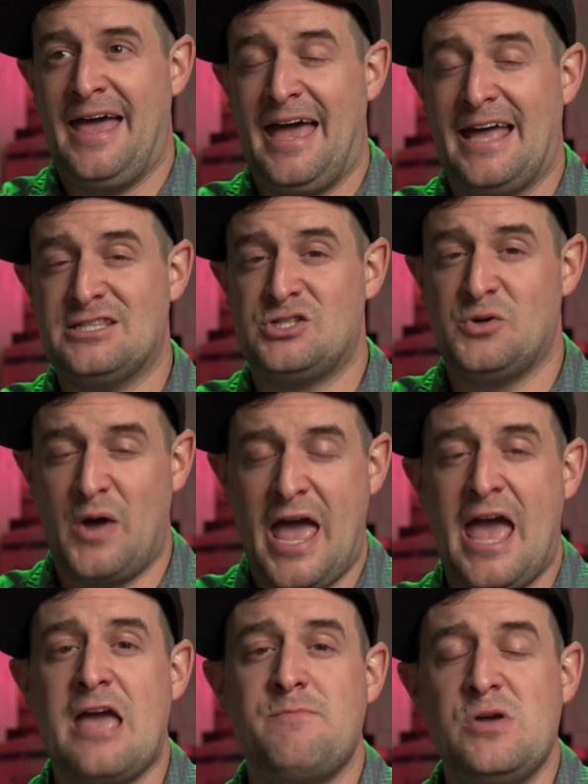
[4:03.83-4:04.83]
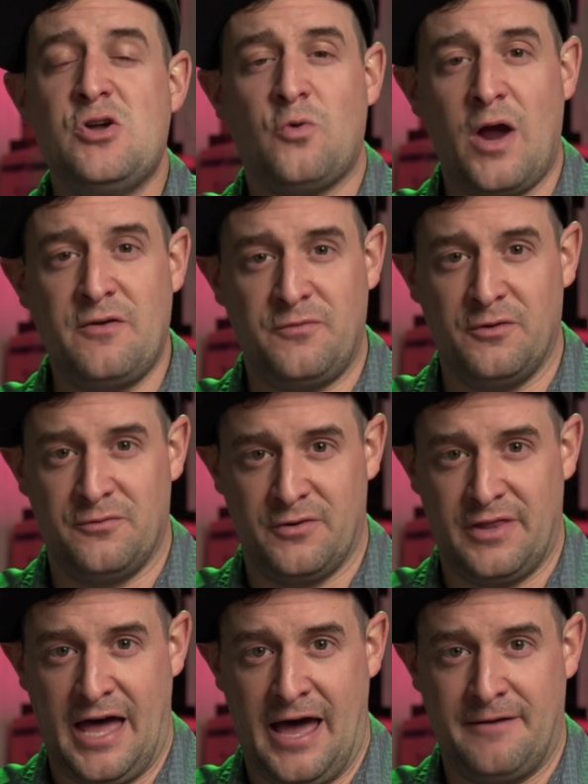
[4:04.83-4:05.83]
And so, A, be grateful for
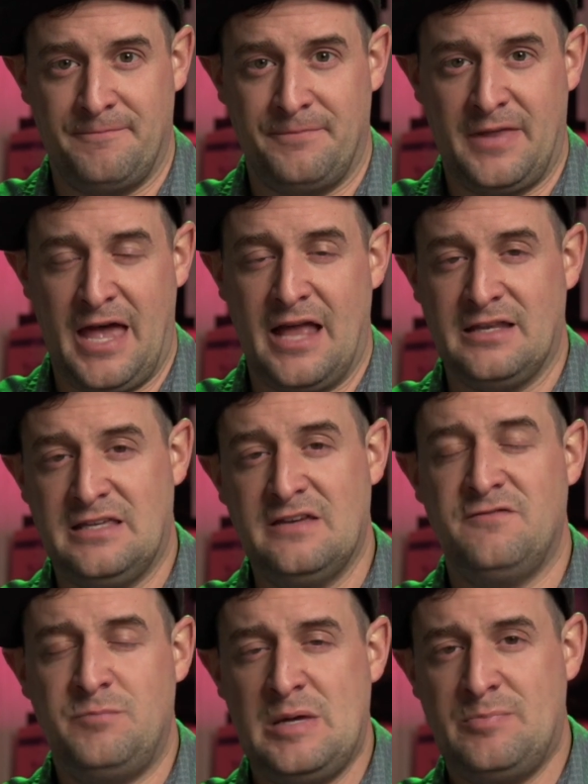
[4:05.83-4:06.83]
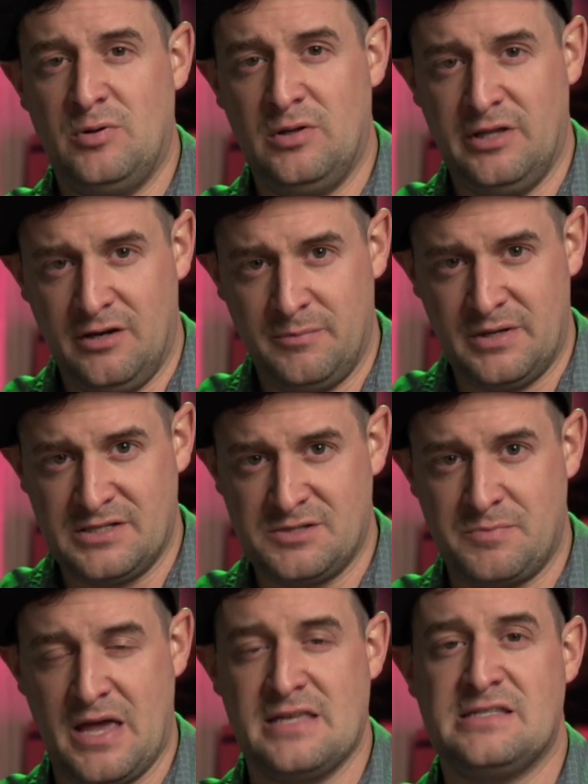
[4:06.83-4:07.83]
that and give people a little bit of
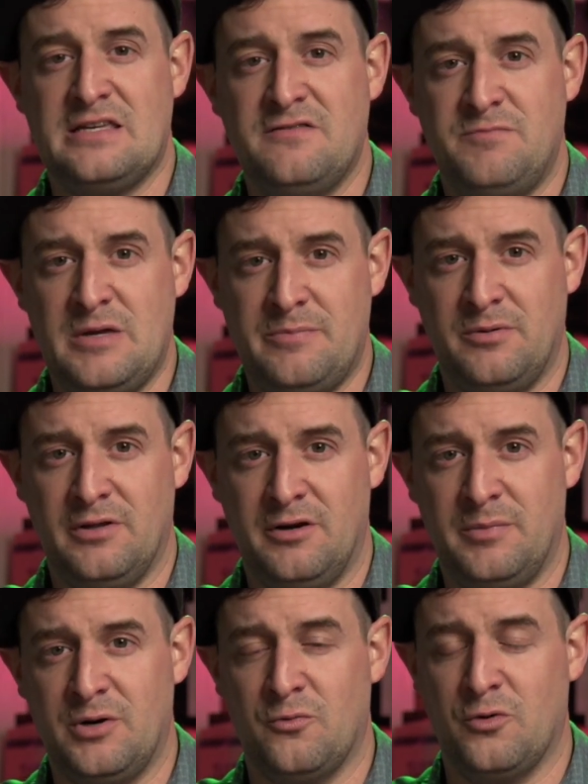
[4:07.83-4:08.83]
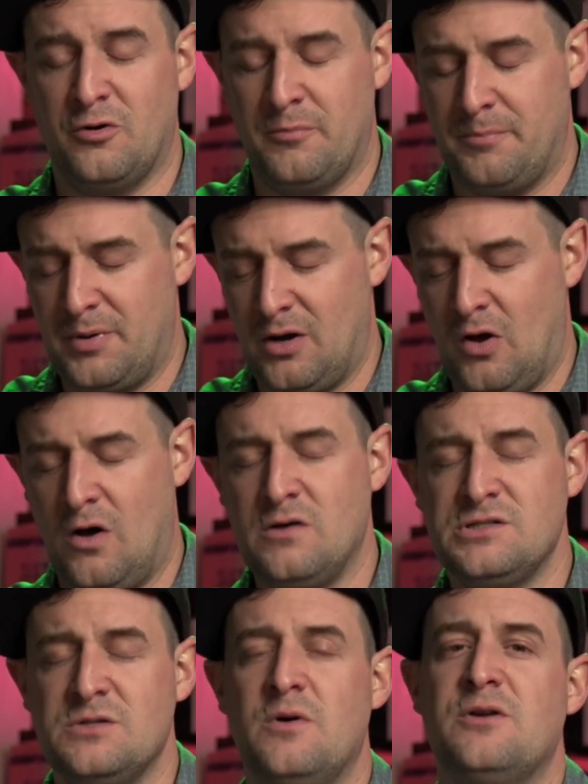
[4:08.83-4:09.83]
space, give people a little bit of room, but
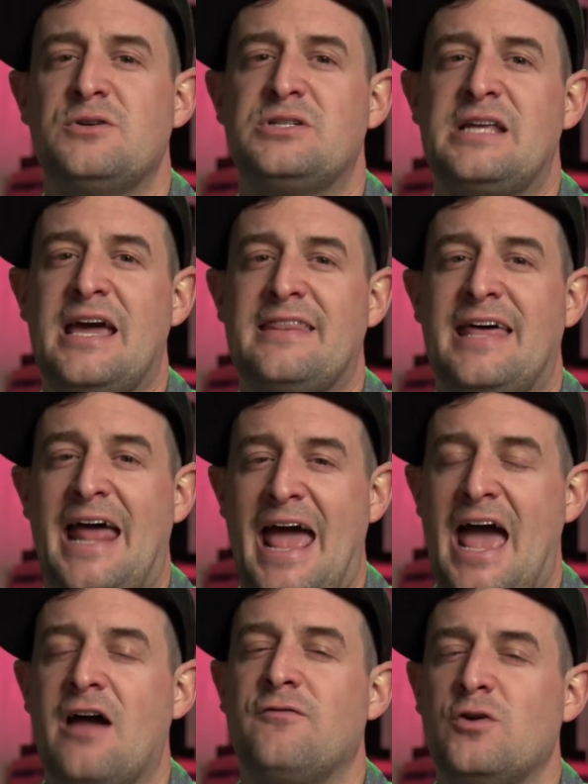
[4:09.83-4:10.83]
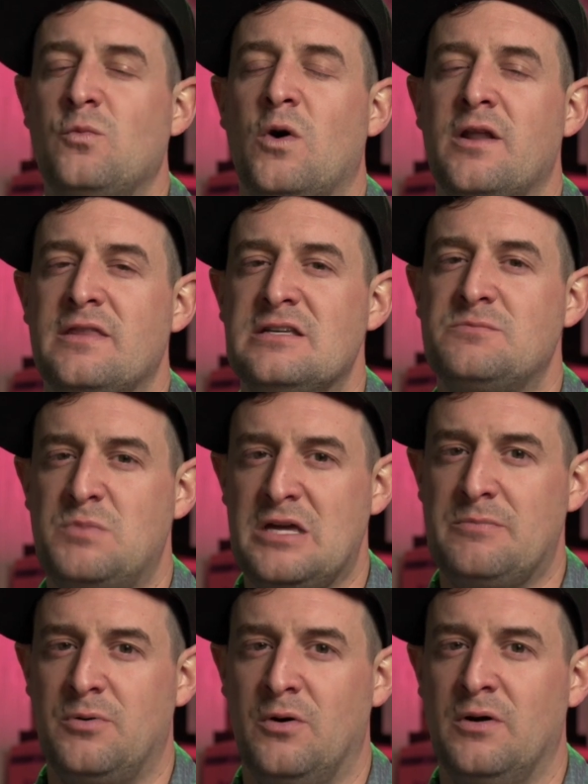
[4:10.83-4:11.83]
also understand that every one of these
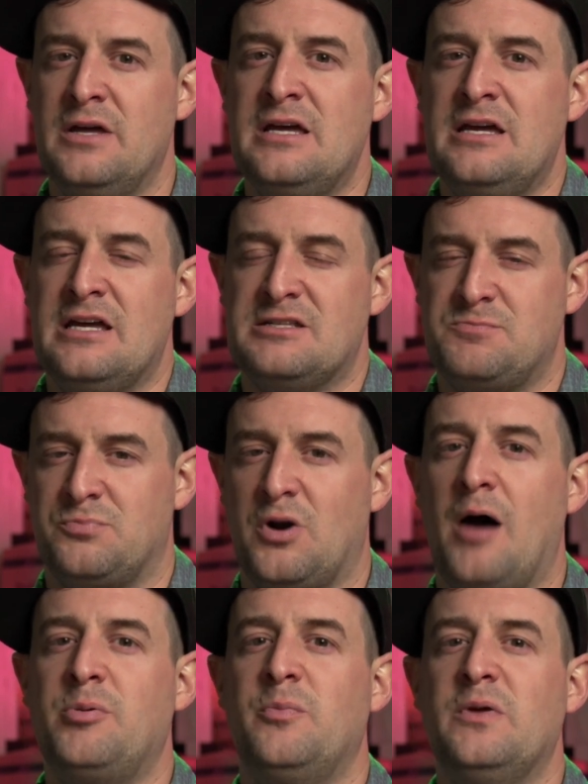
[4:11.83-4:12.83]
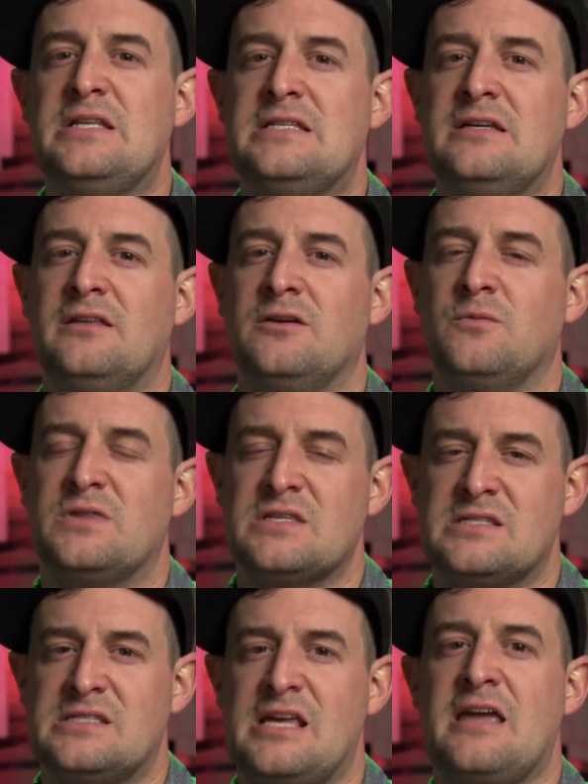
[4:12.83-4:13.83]
people is probably dealing with the
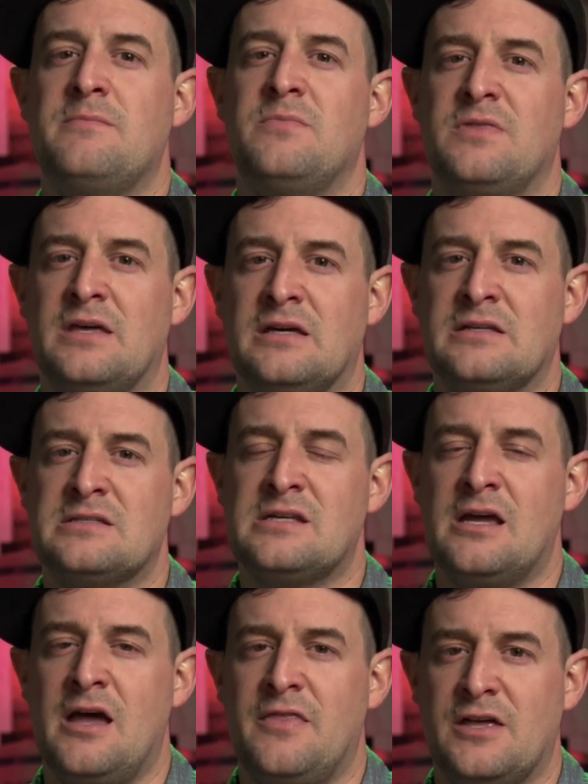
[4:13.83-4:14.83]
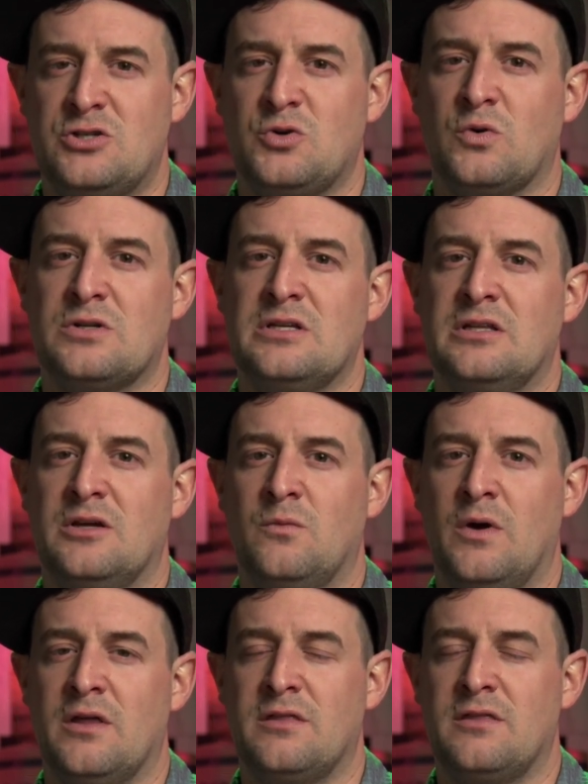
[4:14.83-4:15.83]
same things that you're dealing
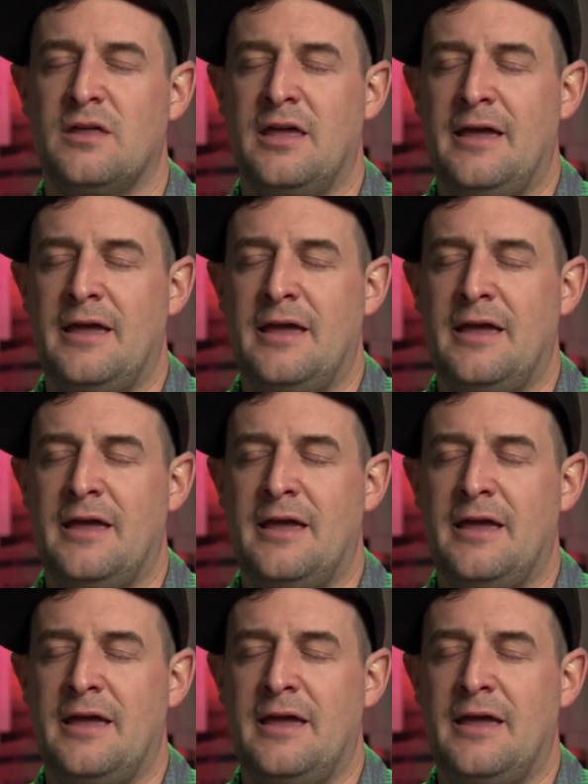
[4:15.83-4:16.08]
with